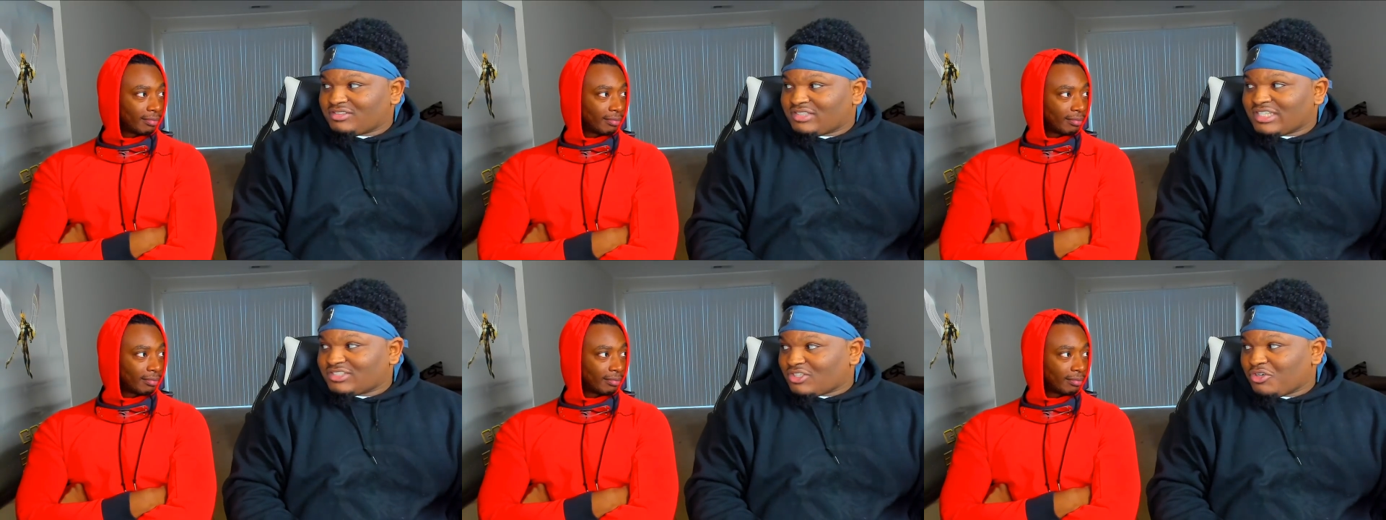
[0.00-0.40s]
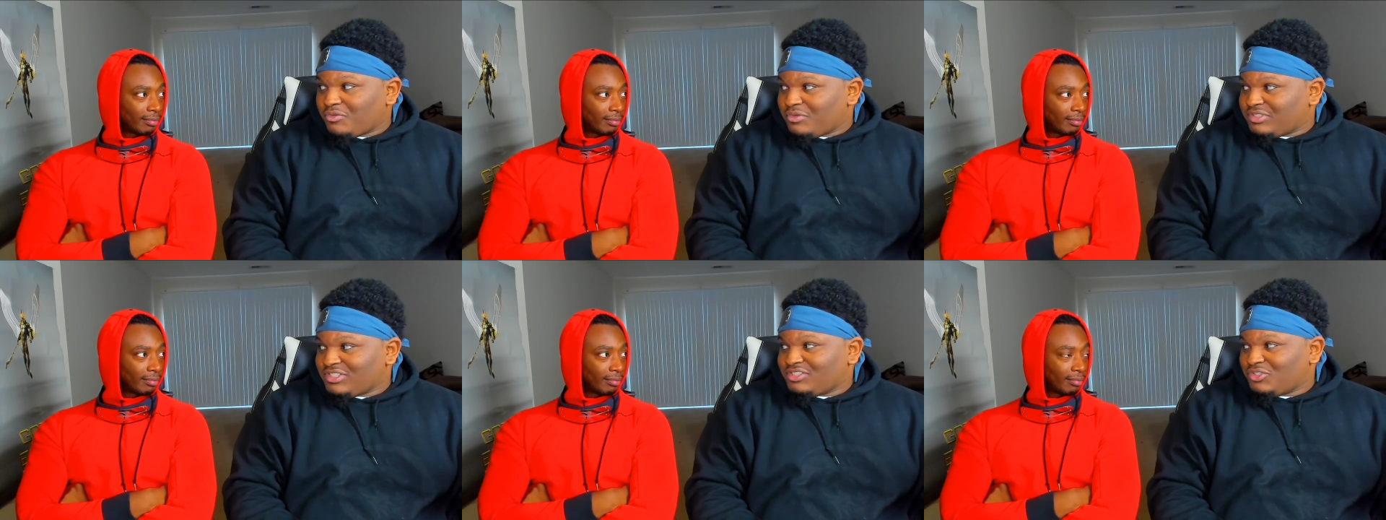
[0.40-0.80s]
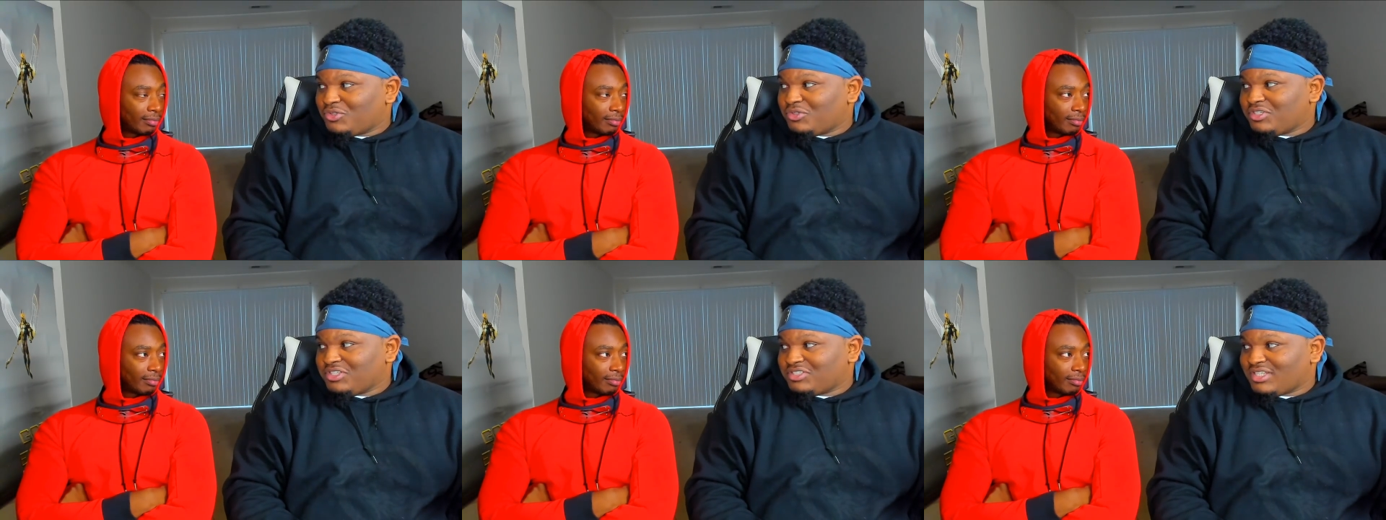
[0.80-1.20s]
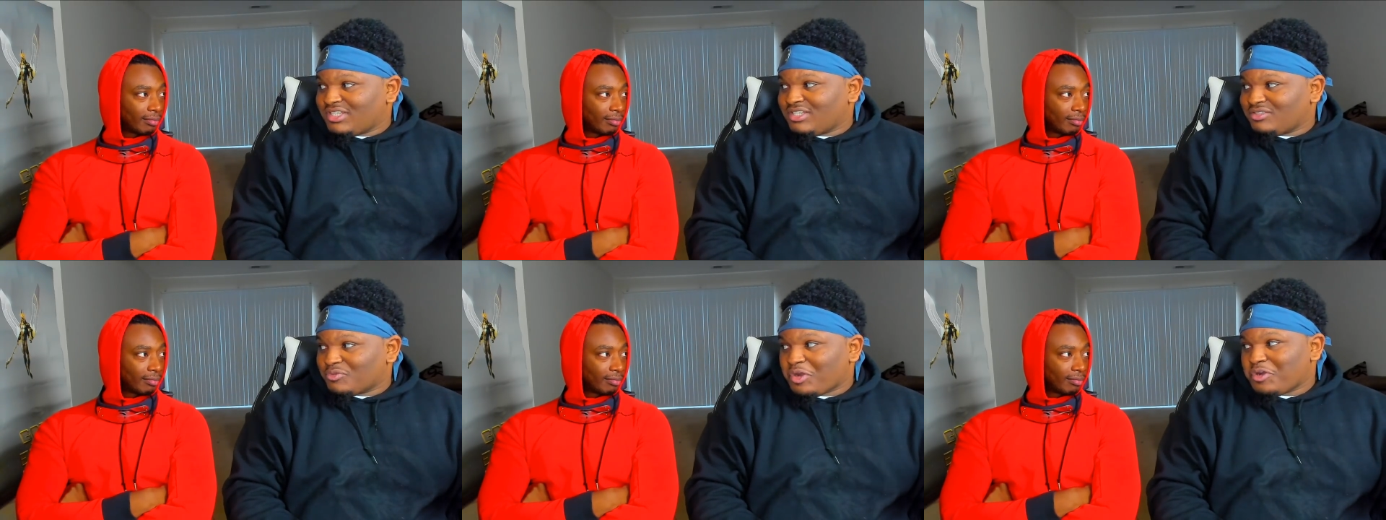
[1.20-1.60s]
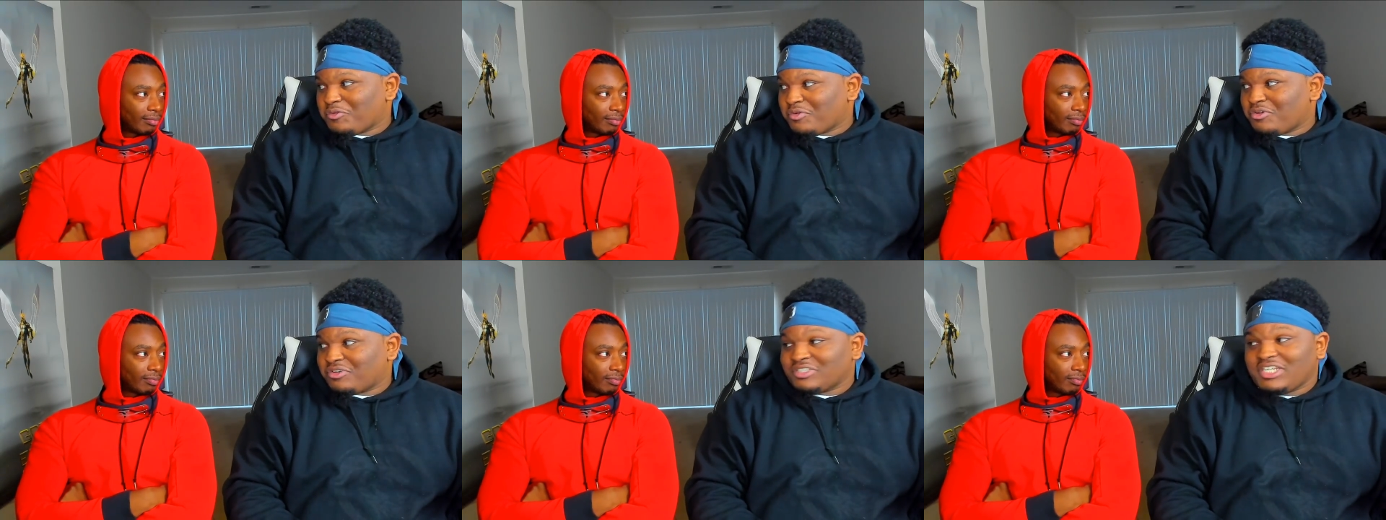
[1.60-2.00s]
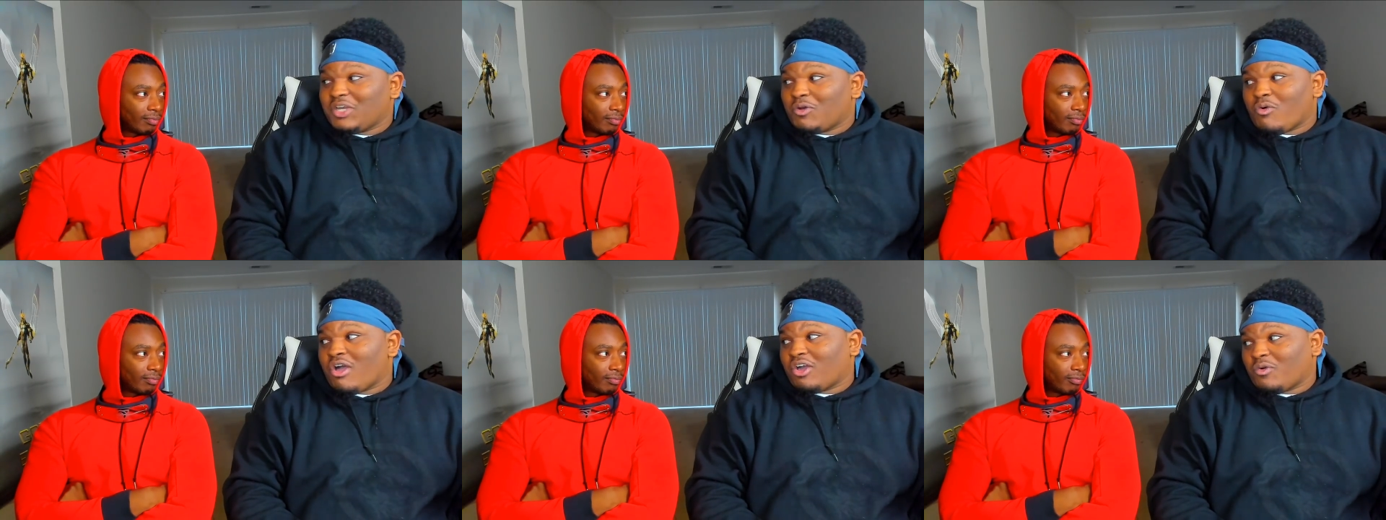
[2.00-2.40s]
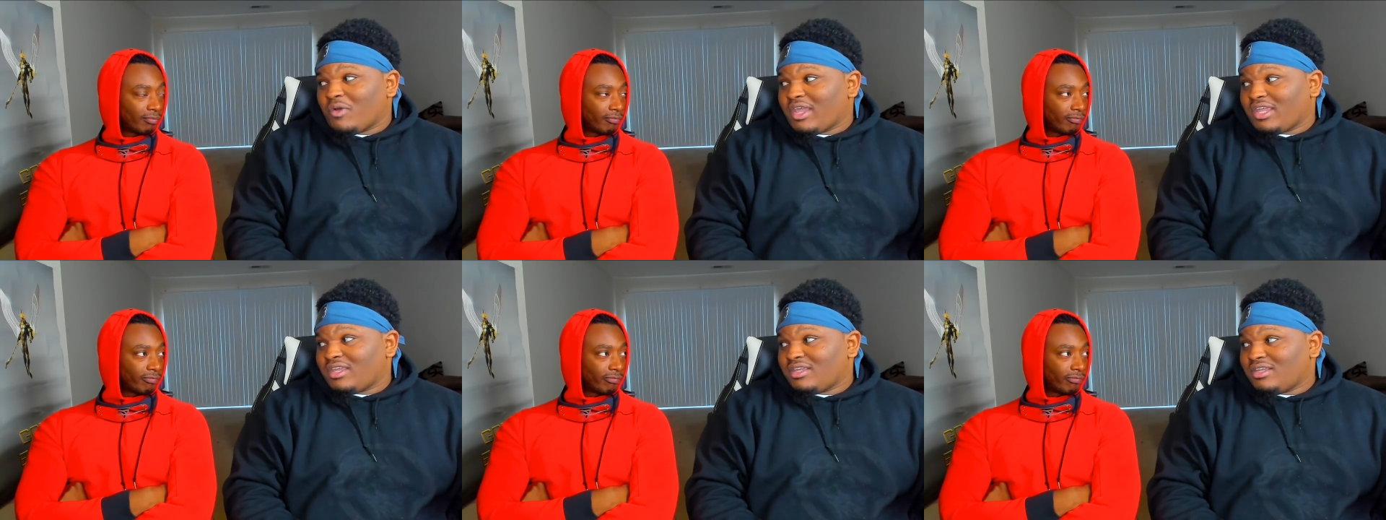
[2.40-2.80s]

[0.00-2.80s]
Speaker 1: That's the only reason he's doing these things, right or wrong, because he could walk away.